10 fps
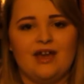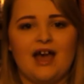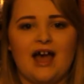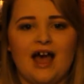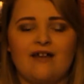
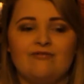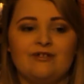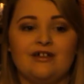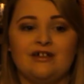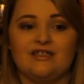I've
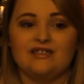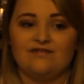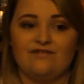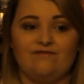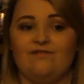worked
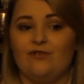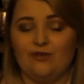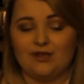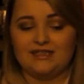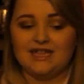for
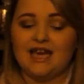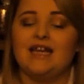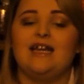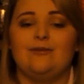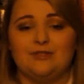10
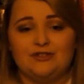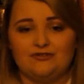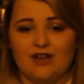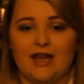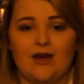hours
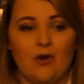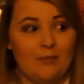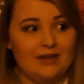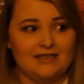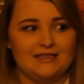straight on my
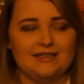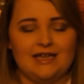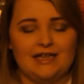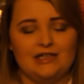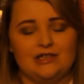
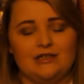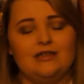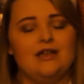dissertation.